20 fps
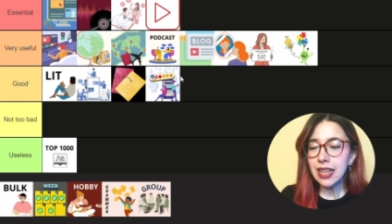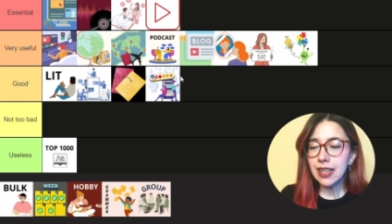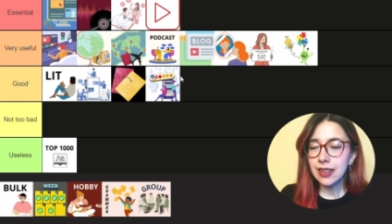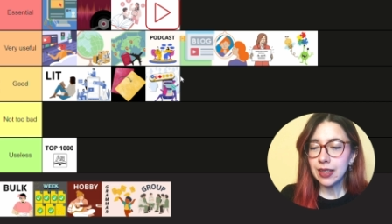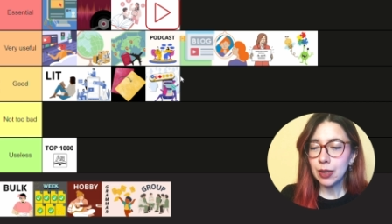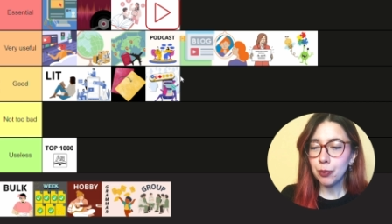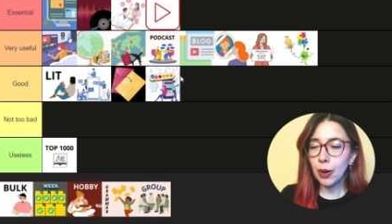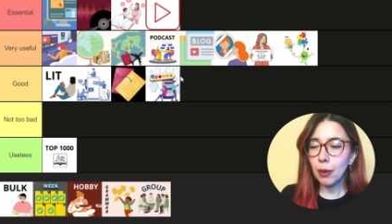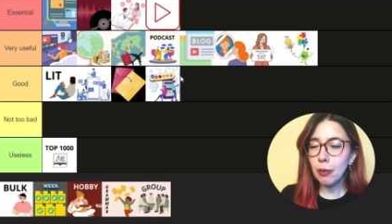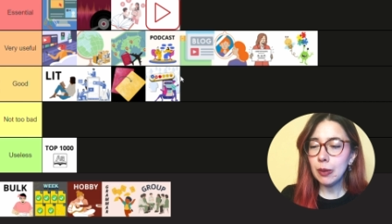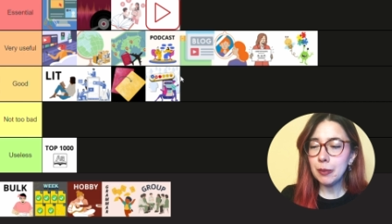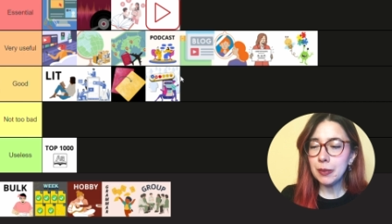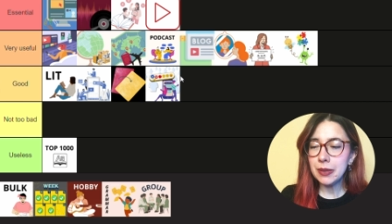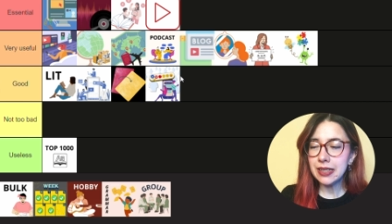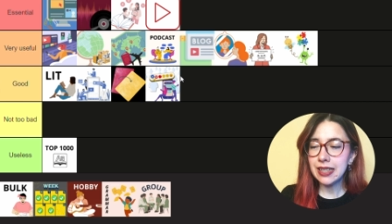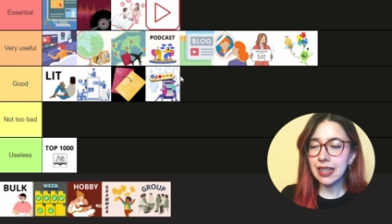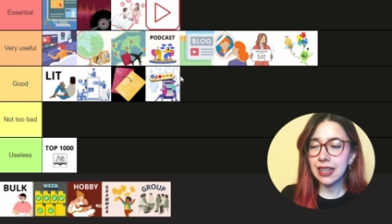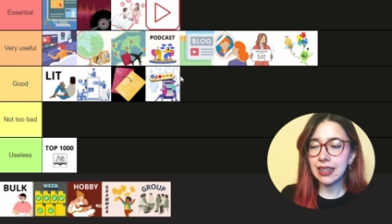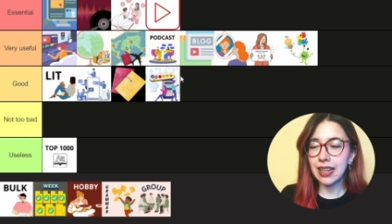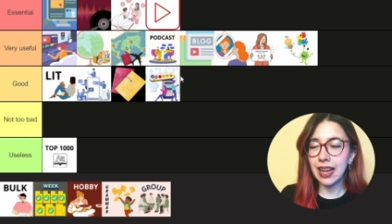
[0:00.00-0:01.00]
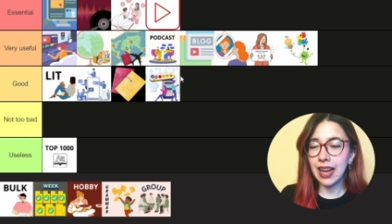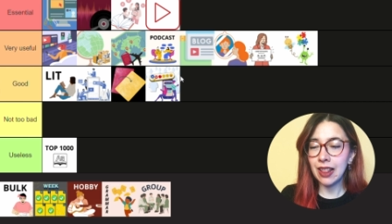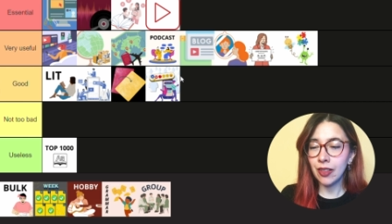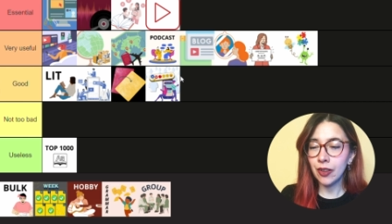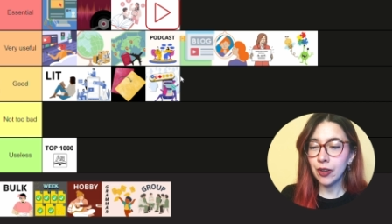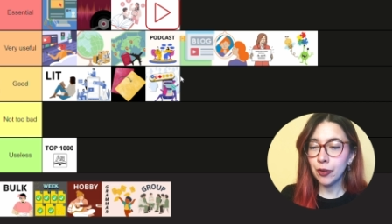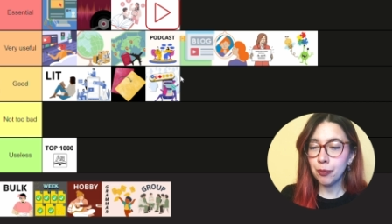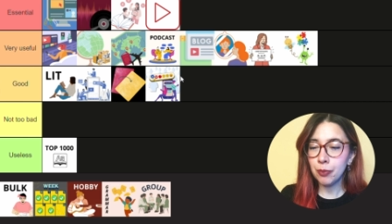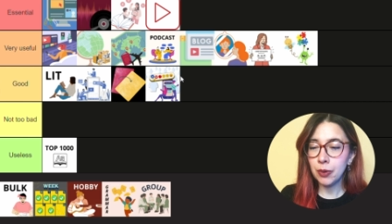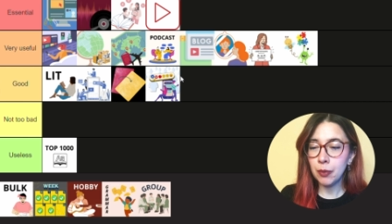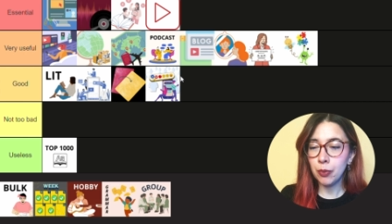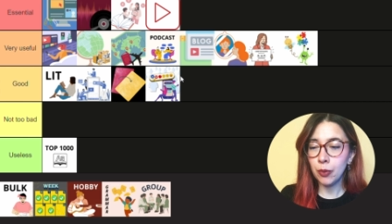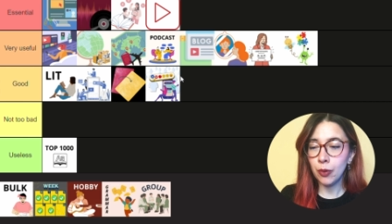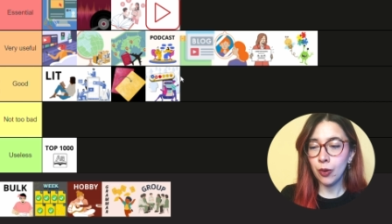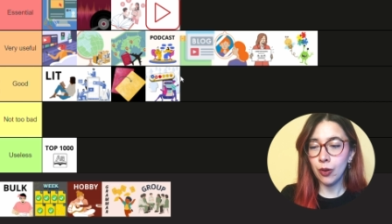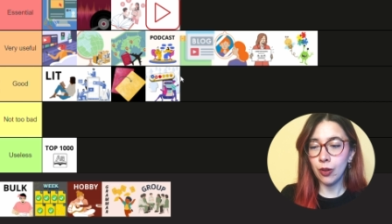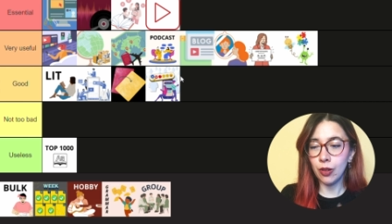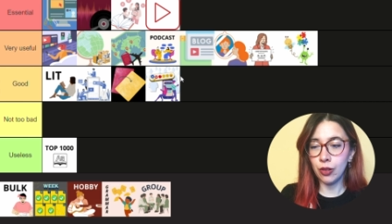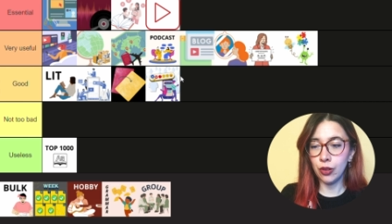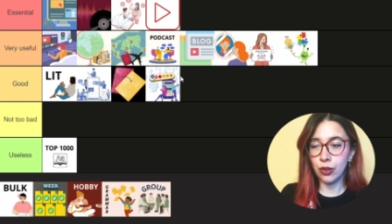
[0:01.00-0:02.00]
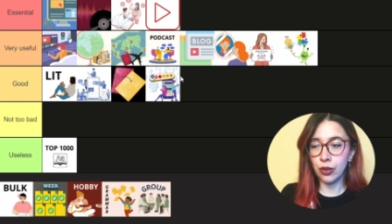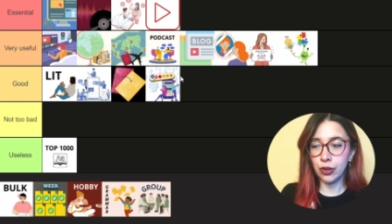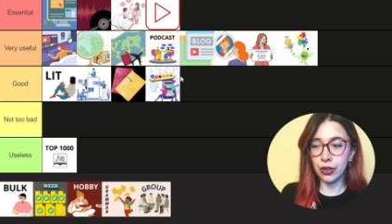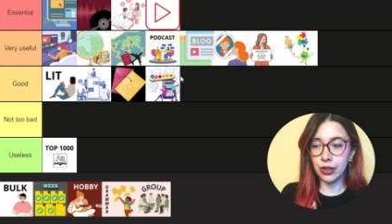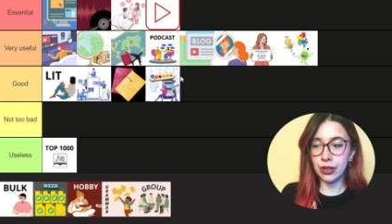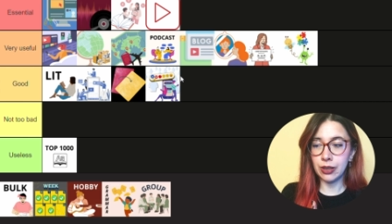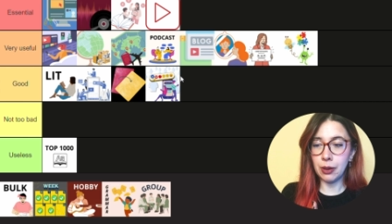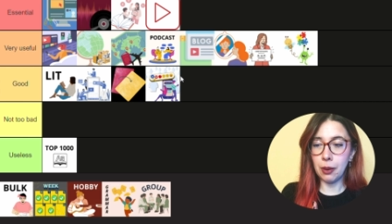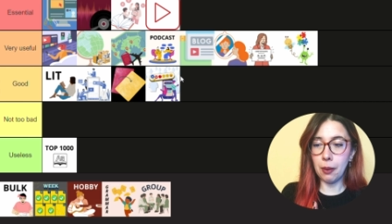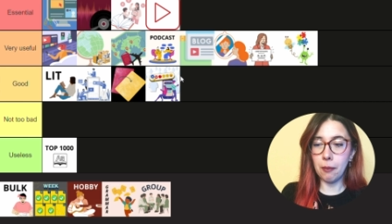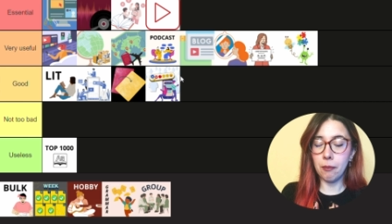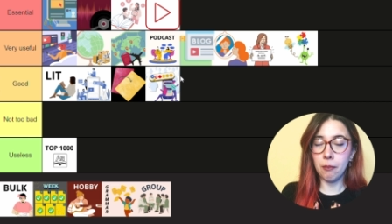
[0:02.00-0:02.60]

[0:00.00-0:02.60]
The problem is that a lot of people learn